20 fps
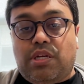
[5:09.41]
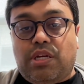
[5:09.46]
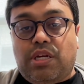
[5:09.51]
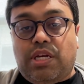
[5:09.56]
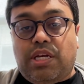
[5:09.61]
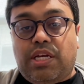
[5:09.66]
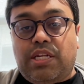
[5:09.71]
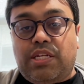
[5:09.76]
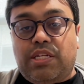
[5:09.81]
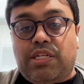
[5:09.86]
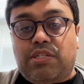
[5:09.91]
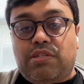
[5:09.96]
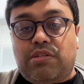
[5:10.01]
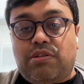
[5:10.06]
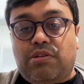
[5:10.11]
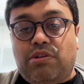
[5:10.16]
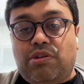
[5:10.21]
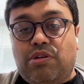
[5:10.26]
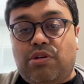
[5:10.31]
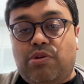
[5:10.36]
And,
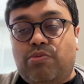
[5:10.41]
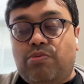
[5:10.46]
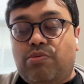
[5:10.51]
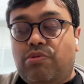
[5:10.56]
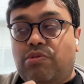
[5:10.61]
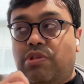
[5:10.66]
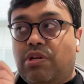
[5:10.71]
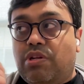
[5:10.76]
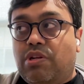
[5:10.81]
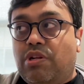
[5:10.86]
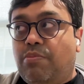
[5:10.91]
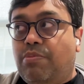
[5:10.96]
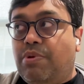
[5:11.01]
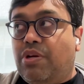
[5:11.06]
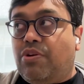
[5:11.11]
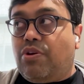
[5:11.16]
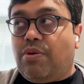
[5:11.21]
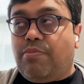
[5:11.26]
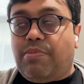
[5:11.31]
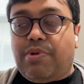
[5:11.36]
you know, the global
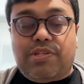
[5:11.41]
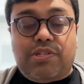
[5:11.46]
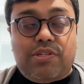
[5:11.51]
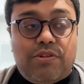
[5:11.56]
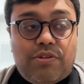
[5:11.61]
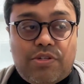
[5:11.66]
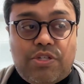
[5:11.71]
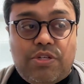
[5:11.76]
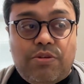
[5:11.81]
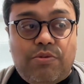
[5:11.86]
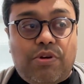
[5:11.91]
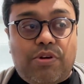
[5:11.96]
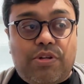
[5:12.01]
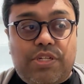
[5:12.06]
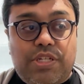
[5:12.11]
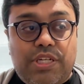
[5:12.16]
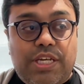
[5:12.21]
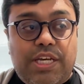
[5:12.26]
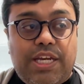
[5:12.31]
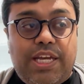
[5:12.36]
economy doesn't look too hot
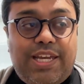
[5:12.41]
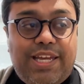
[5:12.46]
today,